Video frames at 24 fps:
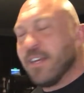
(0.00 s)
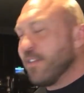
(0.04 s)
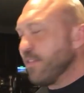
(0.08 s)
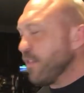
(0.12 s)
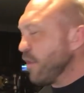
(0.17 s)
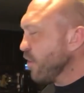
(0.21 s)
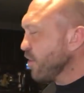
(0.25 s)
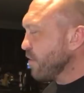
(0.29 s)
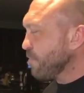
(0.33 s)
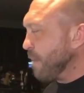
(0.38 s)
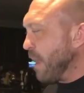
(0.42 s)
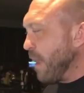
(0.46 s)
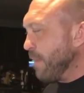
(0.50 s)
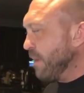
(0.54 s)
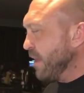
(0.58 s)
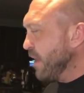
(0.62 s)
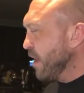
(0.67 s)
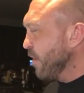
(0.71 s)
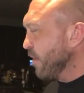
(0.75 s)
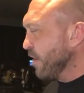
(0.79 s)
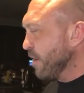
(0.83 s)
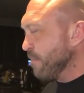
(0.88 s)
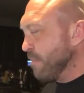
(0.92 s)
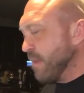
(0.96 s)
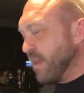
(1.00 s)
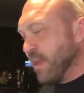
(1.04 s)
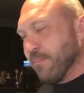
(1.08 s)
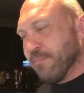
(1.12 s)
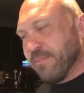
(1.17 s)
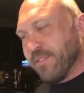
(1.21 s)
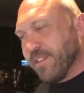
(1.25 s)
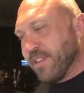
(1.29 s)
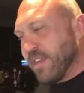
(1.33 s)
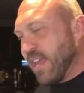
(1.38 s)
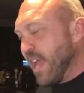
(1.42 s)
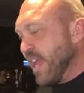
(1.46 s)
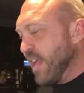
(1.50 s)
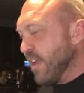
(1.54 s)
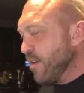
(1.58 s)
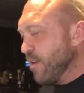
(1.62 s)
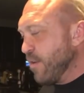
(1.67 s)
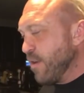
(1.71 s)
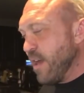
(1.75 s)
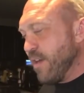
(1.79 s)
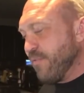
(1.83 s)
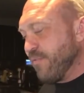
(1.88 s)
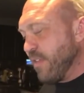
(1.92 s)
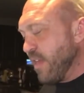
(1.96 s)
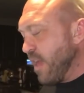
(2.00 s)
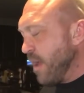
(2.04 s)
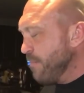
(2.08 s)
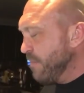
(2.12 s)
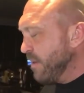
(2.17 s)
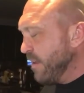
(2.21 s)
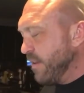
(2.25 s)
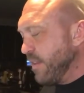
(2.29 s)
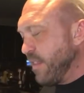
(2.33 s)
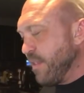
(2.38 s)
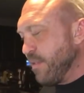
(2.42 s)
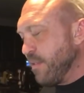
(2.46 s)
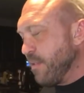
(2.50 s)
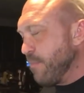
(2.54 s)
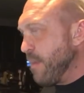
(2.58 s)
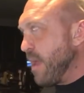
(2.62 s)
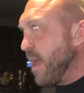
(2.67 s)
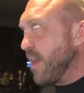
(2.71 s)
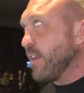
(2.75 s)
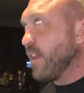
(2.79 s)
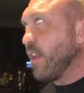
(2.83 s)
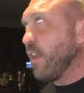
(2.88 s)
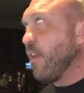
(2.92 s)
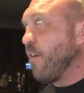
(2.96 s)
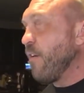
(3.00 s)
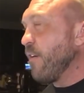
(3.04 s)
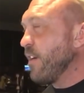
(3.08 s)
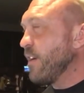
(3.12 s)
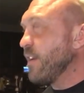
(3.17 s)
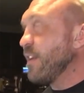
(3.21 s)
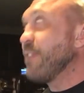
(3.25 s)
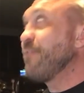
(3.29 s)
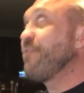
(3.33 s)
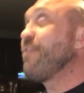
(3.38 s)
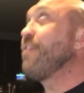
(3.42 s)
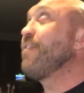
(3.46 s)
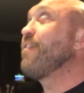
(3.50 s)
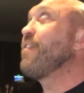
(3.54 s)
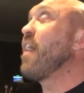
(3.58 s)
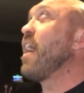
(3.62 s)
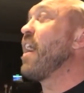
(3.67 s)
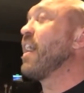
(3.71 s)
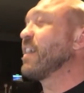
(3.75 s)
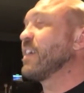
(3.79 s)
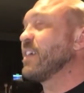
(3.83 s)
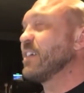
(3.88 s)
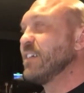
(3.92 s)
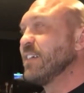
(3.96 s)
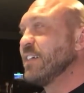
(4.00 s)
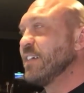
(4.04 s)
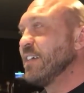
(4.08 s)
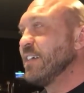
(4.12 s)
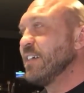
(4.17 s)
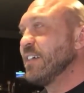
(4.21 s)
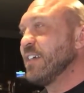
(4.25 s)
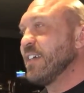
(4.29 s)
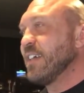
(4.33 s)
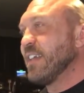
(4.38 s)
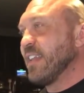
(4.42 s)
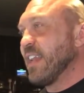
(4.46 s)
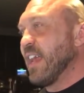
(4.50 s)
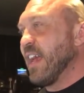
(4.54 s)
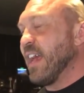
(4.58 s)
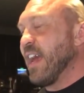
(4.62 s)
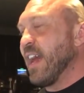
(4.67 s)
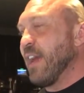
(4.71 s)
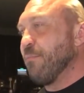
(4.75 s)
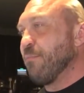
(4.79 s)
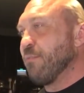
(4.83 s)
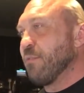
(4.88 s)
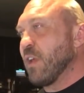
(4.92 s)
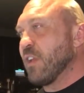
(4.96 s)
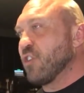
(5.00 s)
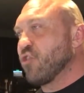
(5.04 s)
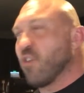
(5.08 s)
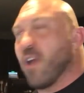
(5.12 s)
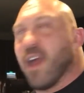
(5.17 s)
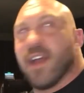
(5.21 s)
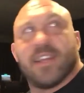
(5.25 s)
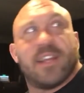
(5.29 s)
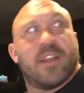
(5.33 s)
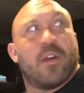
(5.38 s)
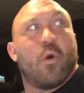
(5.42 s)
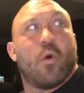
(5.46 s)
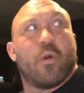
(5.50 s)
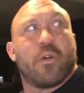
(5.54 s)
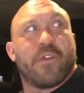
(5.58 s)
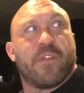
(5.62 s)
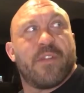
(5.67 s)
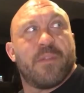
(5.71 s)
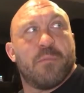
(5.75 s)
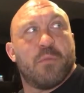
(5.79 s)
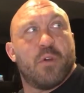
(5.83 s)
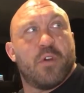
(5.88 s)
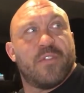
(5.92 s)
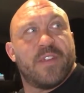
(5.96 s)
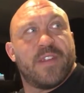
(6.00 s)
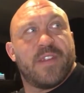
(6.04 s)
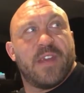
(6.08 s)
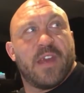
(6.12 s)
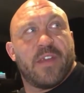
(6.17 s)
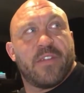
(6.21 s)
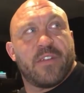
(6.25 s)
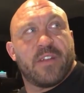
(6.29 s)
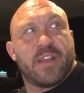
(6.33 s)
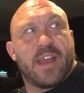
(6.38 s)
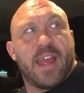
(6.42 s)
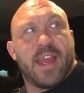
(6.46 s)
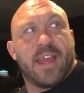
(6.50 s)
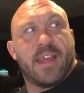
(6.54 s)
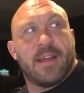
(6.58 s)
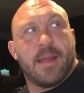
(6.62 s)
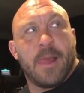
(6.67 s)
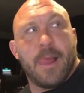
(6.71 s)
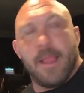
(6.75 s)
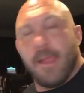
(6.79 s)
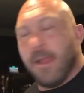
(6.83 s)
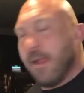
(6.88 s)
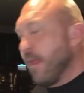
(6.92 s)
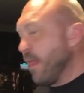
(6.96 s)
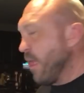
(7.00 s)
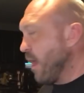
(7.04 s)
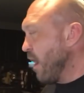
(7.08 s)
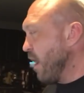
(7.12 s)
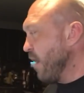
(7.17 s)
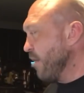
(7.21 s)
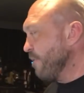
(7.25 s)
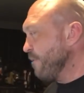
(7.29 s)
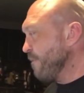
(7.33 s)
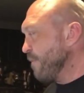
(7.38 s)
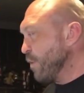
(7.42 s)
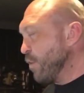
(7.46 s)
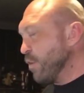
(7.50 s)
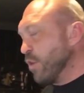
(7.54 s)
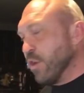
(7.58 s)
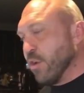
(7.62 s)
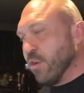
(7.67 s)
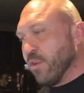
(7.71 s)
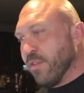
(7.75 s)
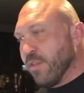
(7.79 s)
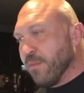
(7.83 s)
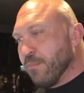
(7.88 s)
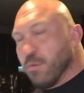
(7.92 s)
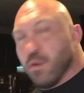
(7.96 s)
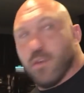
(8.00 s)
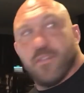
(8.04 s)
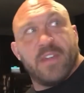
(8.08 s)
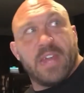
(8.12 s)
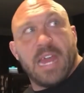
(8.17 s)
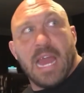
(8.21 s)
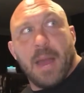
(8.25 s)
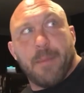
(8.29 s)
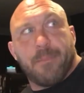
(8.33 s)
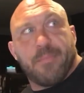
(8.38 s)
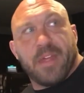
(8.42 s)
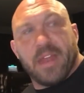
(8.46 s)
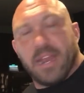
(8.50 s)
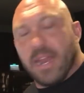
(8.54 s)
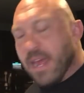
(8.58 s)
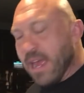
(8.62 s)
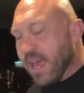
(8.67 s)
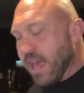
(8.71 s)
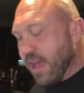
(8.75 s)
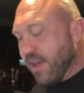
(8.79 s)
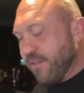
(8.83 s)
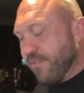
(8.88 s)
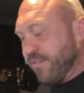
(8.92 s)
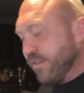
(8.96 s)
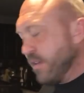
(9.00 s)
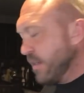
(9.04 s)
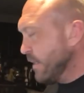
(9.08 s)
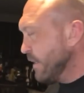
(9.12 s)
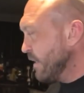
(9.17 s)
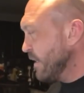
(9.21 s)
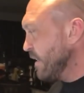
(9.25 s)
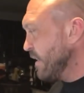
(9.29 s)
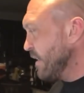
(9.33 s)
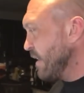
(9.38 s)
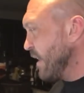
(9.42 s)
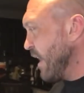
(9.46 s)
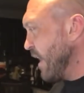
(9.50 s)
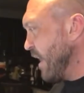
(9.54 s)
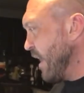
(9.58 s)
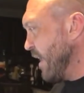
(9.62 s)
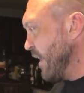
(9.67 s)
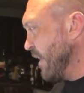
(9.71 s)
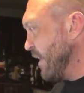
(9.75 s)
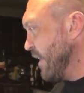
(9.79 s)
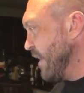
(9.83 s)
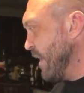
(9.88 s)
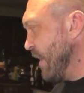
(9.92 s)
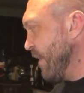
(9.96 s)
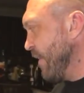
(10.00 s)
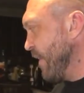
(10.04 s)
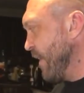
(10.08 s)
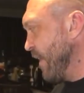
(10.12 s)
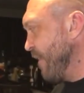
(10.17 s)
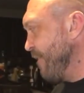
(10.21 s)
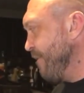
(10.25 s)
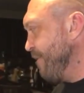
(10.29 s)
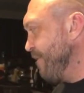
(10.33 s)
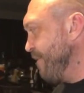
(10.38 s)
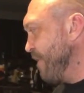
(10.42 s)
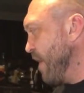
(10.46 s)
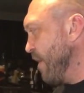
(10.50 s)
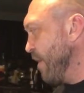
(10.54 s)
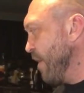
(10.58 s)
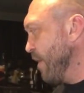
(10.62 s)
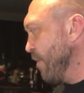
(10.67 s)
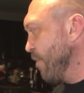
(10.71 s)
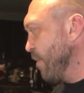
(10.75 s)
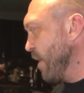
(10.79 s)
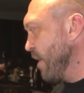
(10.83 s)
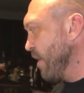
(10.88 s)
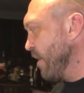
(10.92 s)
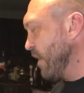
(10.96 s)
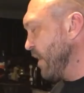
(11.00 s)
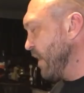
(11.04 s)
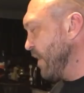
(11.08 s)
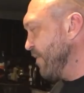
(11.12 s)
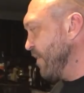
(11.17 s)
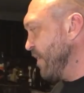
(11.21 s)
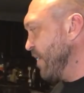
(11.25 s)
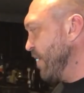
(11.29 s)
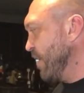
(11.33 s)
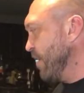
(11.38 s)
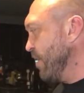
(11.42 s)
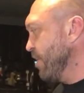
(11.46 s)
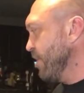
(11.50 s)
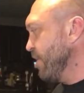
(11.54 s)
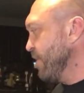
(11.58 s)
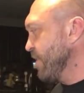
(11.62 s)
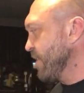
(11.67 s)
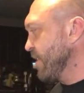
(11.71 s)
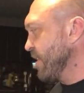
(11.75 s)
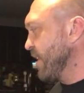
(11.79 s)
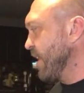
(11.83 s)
Those Baby Yoda memes. The Mandalorian, the fuck. And I tried to order the movie the other day on Vudu, the movie app that I have. And that I very rarely even use.